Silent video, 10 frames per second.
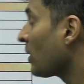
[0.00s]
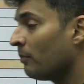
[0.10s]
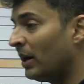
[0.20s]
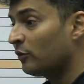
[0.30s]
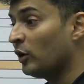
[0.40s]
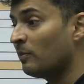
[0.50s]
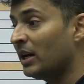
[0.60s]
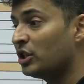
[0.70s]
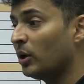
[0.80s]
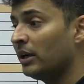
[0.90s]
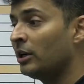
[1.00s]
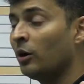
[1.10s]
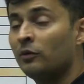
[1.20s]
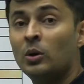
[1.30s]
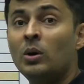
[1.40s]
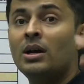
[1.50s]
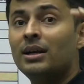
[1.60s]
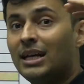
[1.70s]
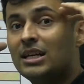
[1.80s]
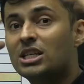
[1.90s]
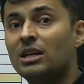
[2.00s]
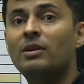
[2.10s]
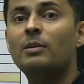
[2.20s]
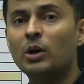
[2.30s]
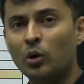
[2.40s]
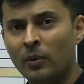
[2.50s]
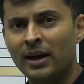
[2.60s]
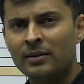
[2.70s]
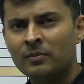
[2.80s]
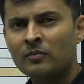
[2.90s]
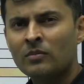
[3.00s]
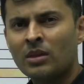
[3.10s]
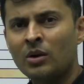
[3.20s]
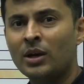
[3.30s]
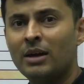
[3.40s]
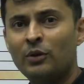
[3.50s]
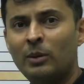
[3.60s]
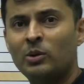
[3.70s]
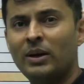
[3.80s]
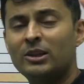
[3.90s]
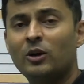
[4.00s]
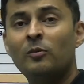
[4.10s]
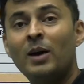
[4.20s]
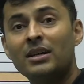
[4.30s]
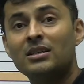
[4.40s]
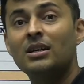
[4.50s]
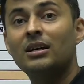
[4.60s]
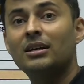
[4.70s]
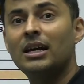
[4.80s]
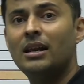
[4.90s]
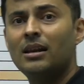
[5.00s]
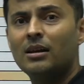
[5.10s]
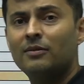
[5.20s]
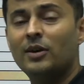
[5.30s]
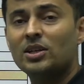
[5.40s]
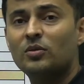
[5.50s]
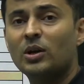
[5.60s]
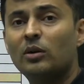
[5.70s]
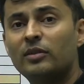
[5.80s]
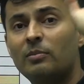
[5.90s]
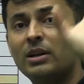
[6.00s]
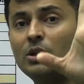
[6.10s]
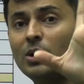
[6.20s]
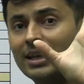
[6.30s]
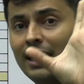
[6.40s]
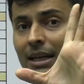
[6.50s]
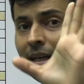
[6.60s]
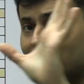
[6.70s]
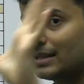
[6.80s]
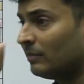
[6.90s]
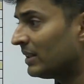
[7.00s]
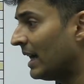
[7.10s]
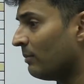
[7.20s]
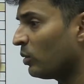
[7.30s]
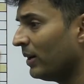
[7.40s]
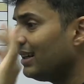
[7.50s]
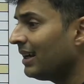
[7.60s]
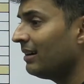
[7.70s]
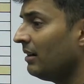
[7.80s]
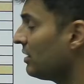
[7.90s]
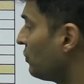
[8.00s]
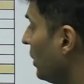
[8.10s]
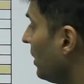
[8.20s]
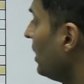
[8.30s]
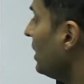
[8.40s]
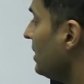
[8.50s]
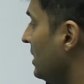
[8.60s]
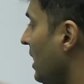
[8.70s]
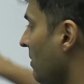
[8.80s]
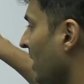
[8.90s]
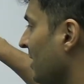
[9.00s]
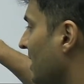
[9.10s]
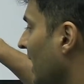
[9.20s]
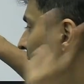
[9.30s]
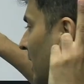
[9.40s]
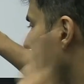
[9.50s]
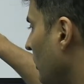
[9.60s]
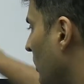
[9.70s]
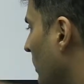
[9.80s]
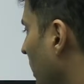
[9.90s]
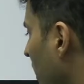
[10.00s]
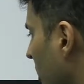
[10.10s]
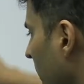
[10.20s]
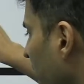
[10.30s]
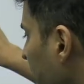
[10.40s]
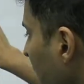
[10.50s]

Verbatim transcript: But for majority of you, tension will be over. Okay, from 12th of March till first week of April, you are getting some time, 28 days for JEE mains second attempt preparation.